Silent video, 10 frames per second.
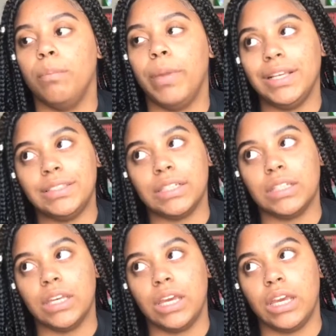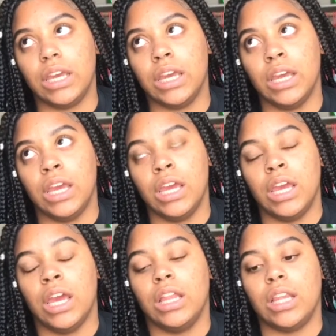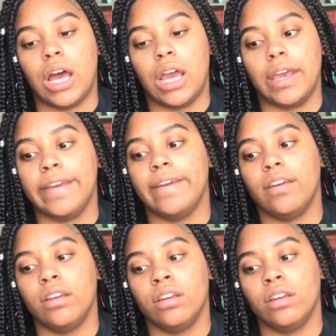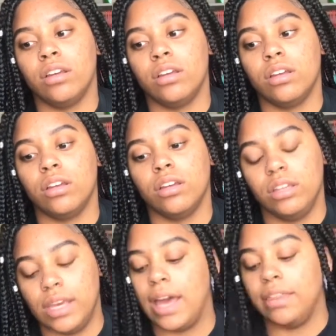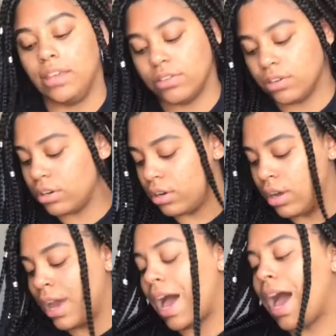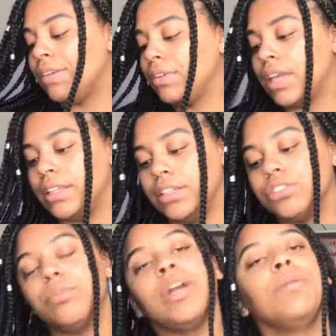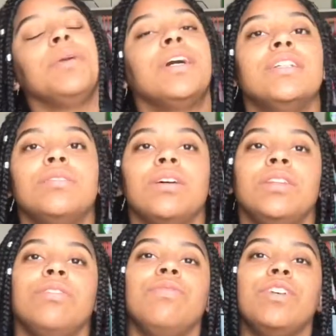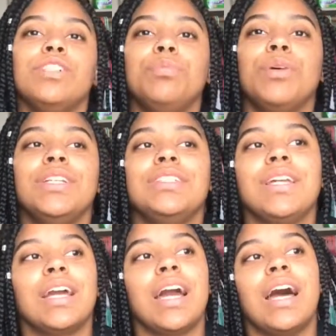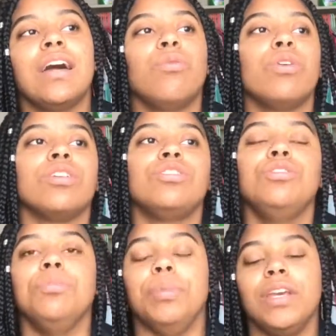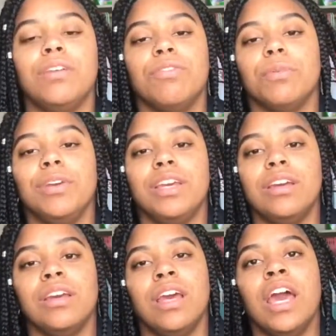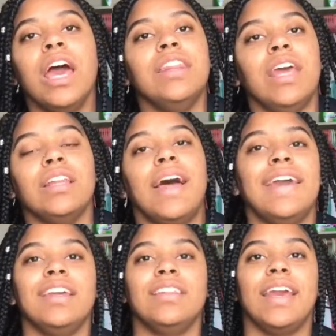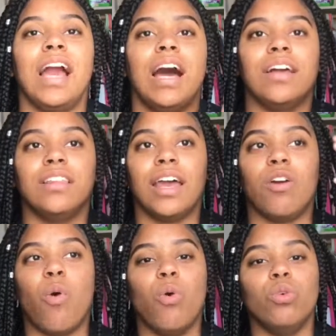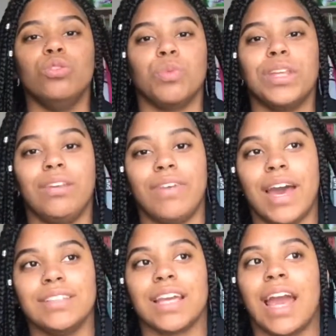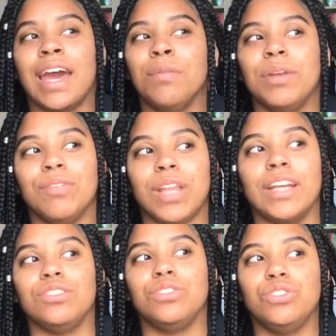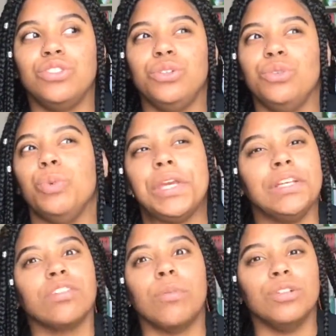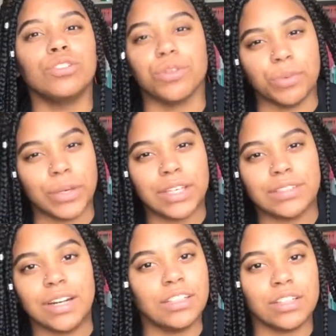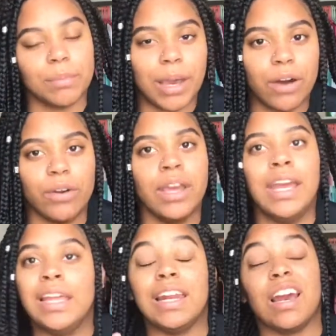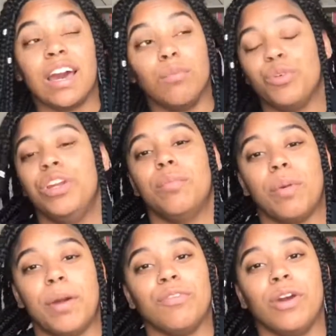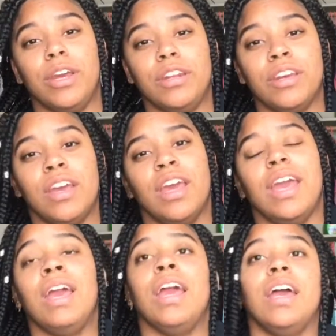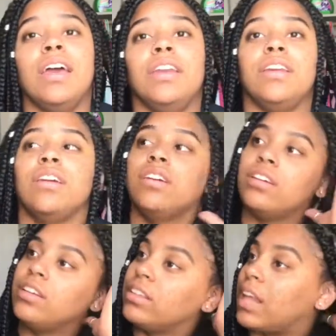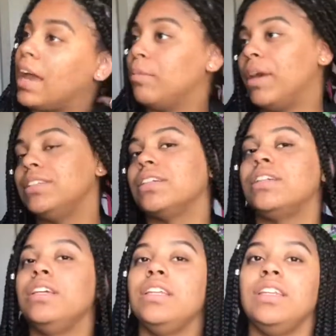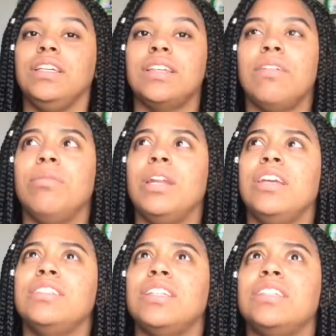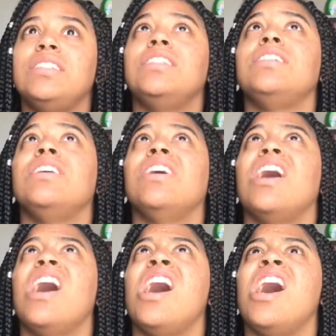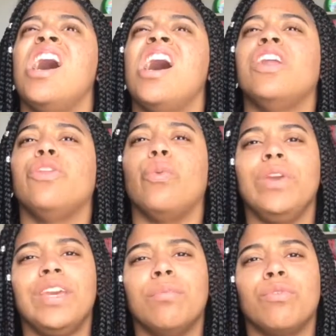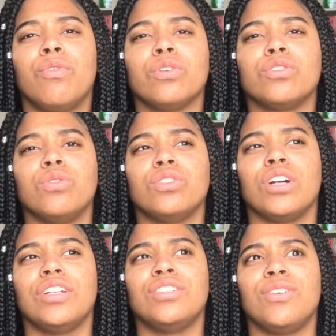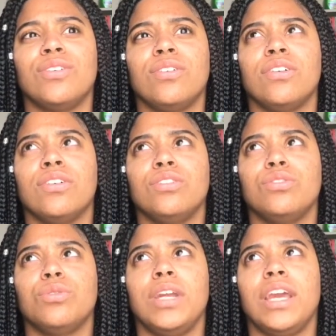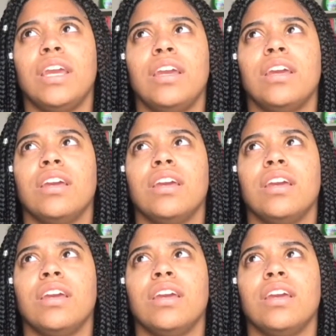basically, like, yeah, I feel like these are better because the first braids that I got were too big for me, and they got like old really fast. Like I had them in for like 2 weeks, almost 3 weeks, and I took them out. Then I got them redone by my friend, and like basically these have been in since the weekend before school started, so 28,